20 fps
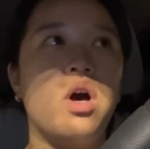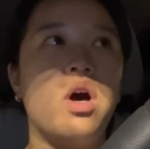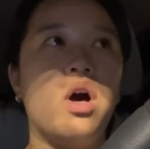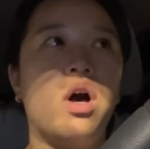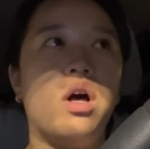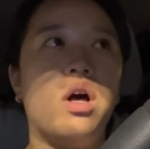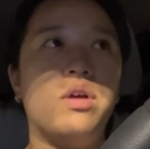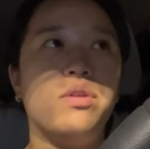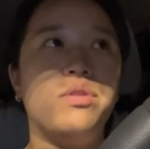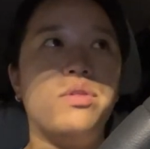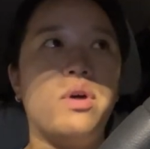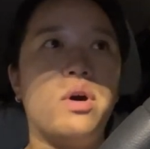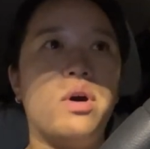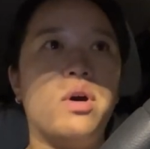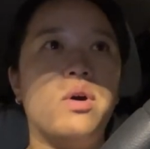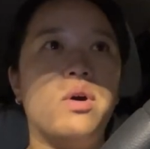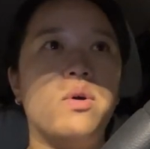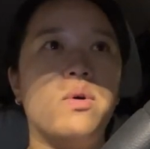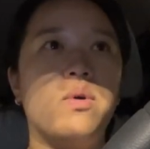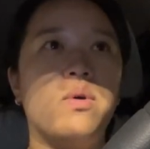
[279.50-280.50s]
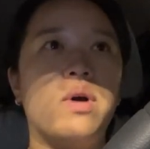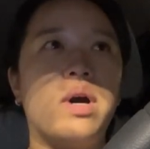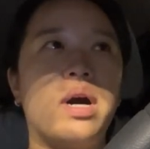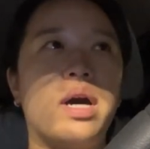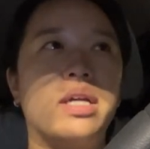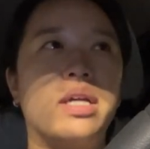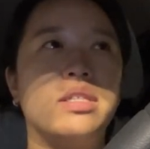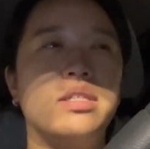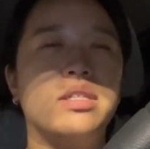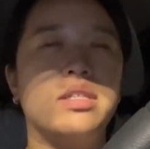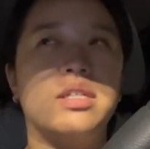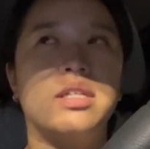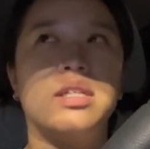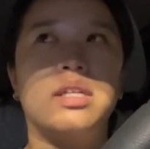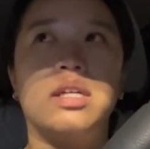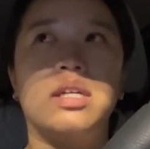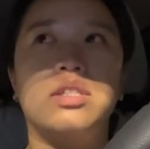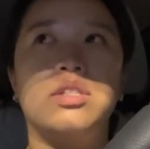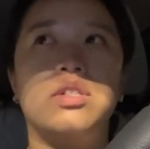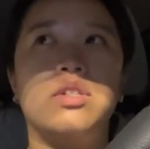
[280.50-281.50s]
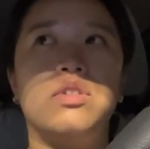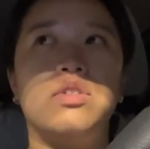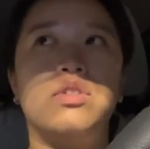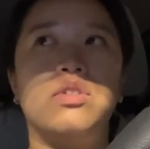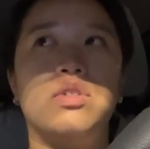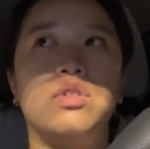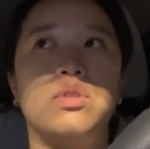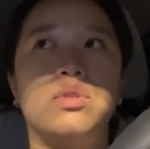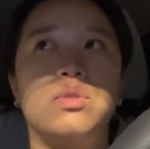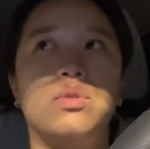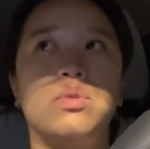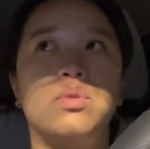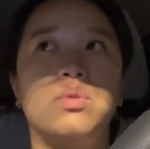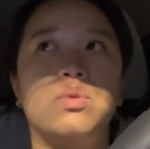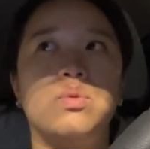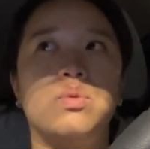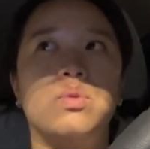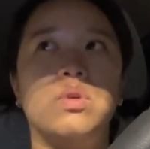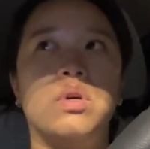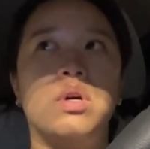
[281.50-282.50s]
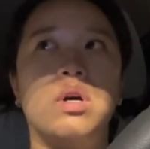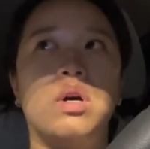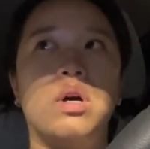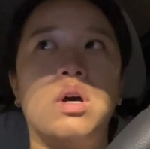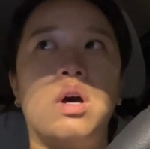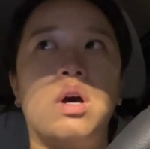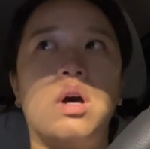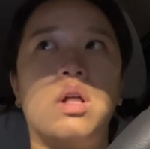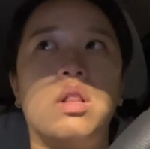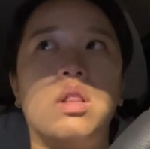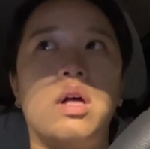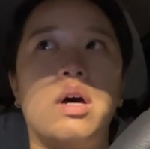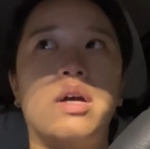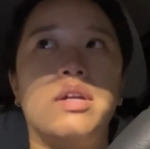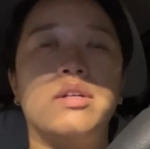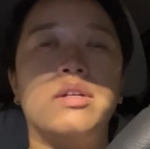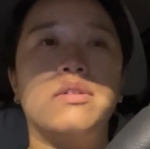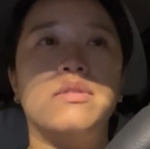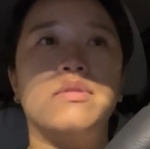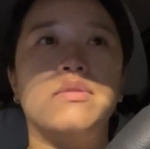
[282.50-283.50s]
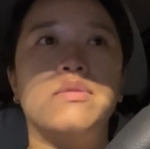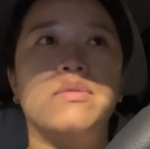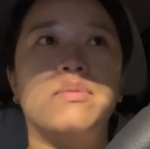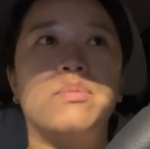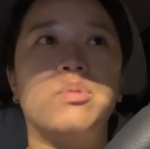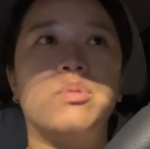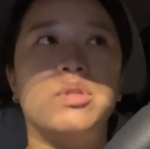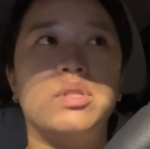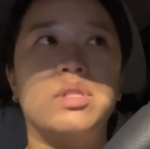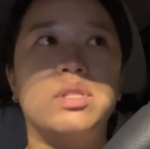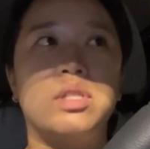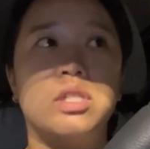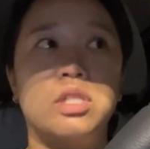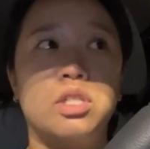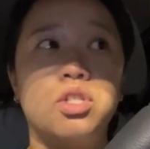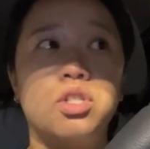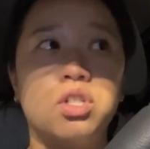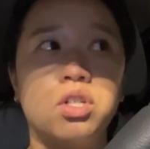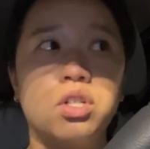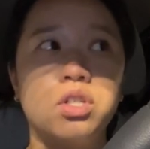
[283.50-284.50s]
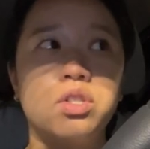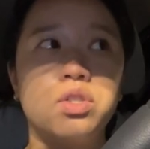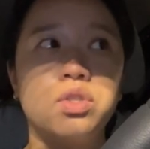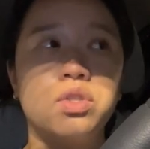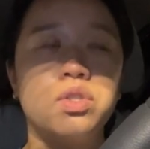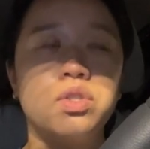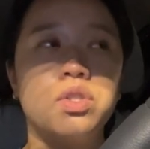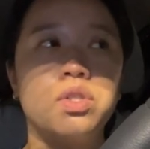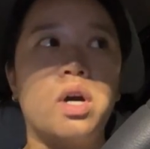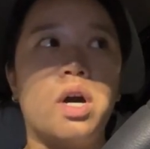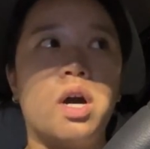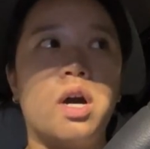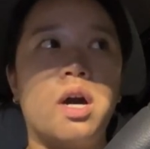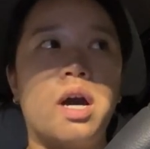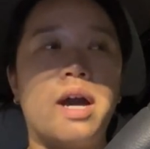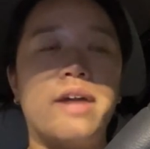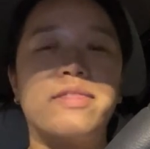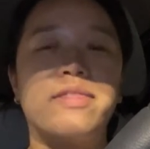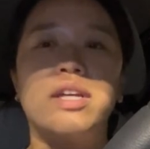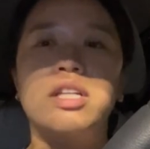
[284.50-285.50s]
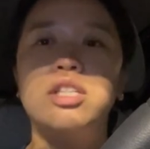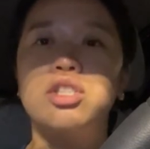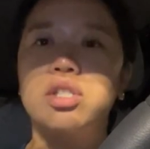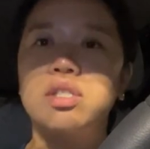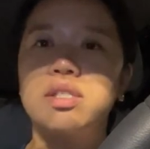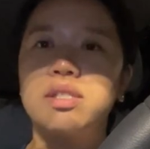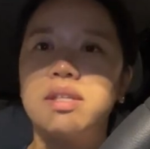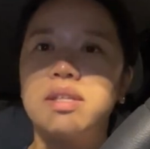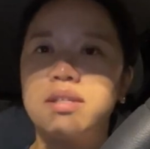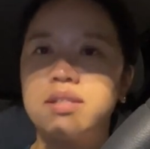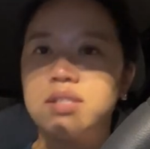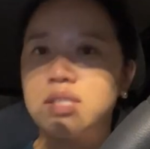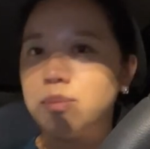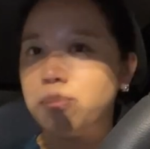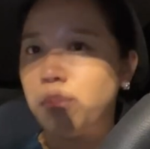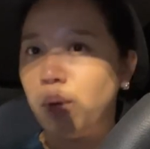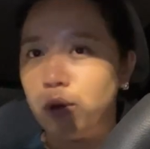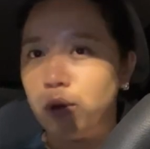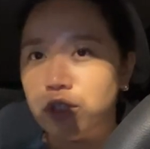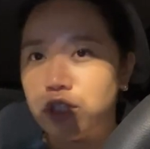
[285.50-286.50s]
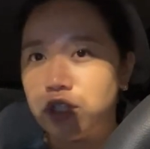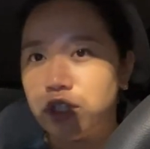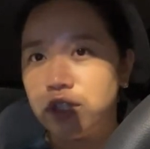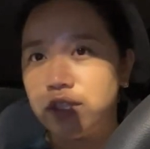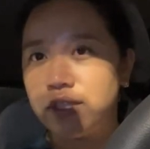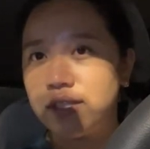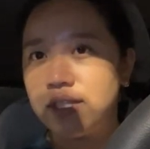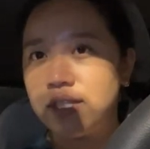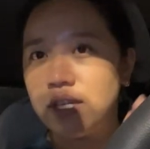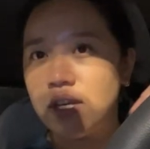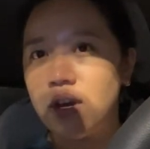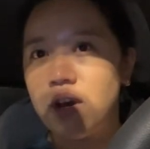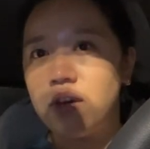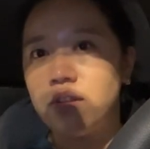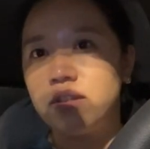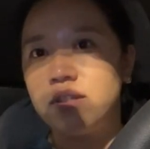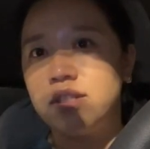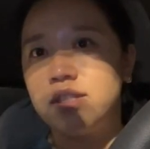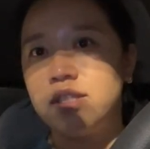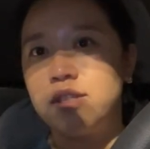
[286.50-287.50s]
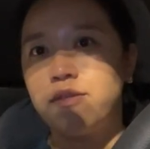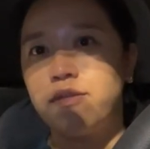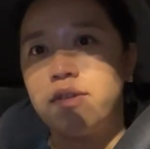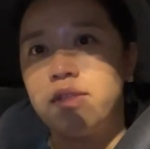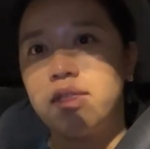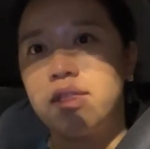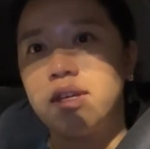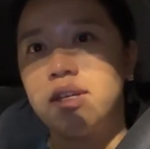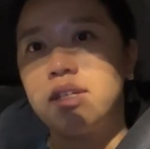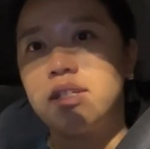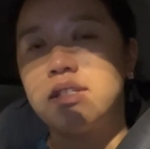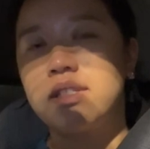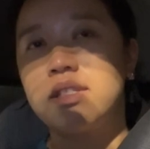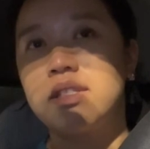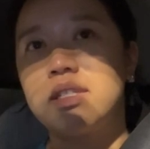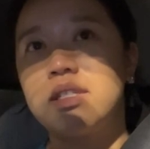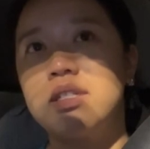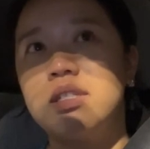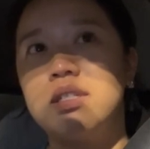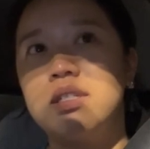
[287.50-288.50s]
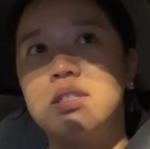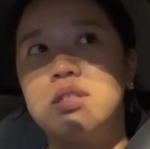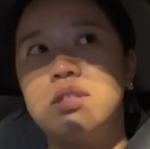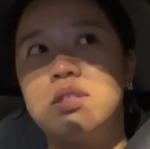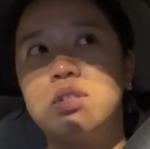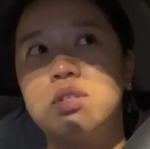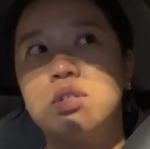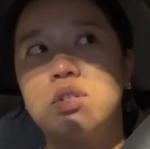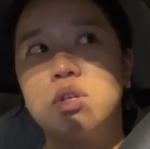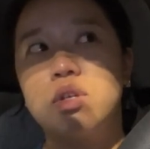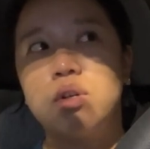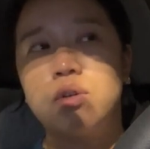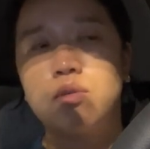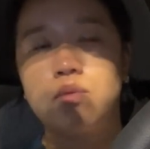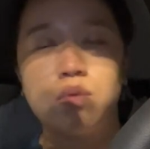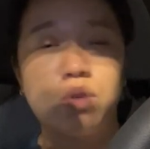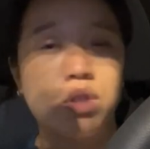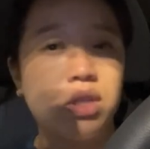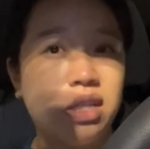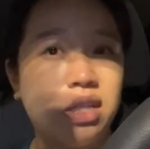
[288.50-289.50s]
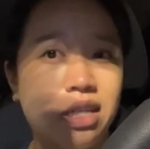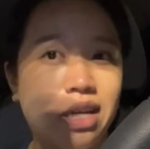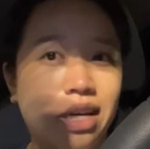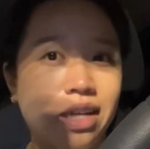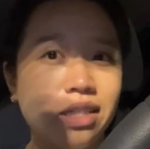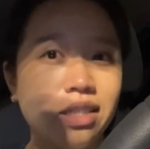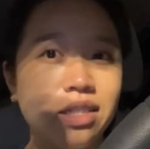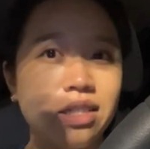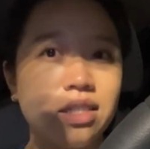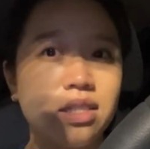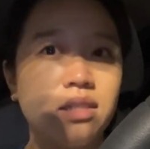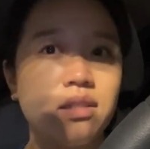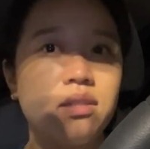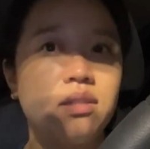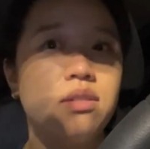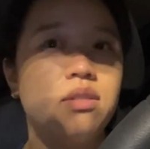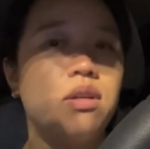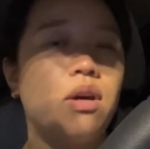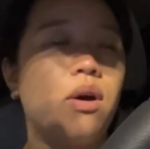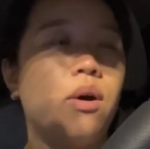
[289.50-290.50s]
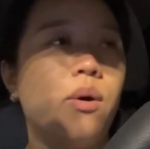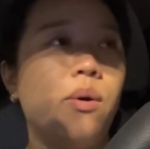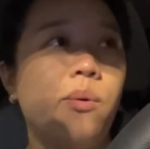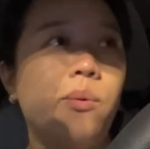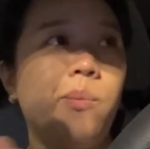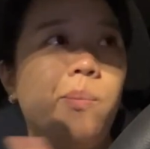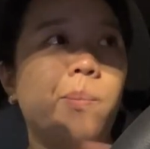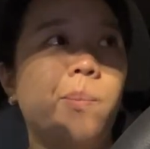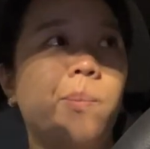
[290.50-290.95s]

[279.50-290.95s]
although I didn't get to do a lot of procedures, I think just the exposure to seeing all these different things is really nice. So